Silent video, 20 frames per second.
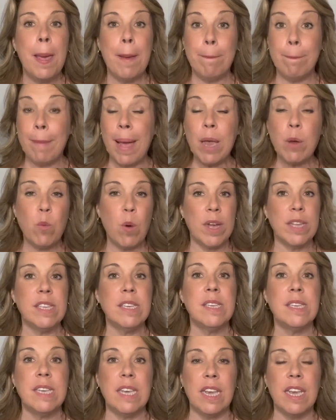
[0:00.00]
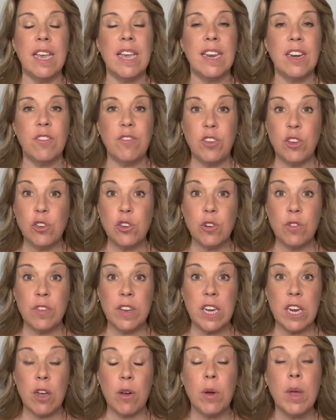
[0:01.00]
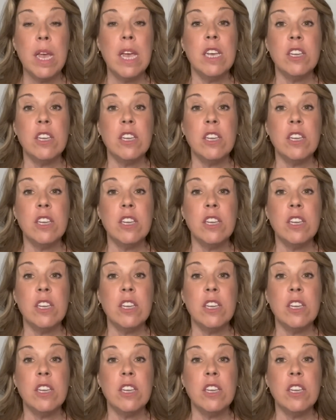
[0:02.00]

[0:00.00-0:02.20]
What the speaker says: might want to see in a future video.